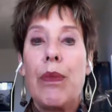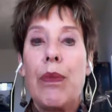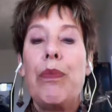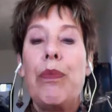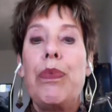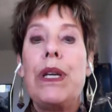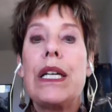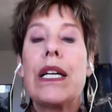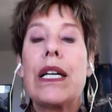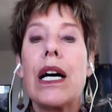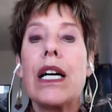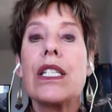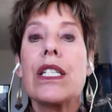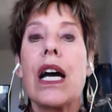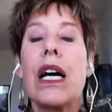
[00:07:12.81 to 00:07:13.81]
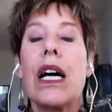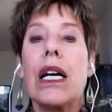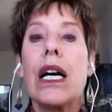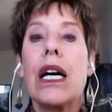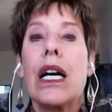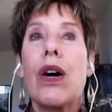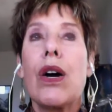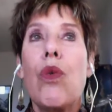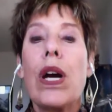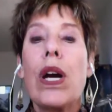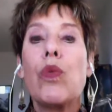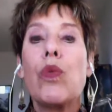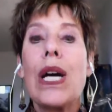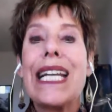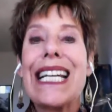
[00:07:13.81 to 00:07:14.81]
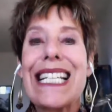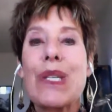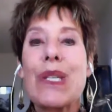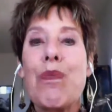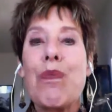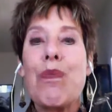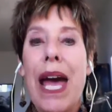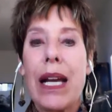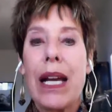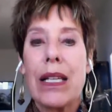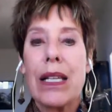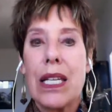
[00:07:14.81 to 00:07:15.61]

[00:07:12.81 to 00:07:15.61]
Because what one expects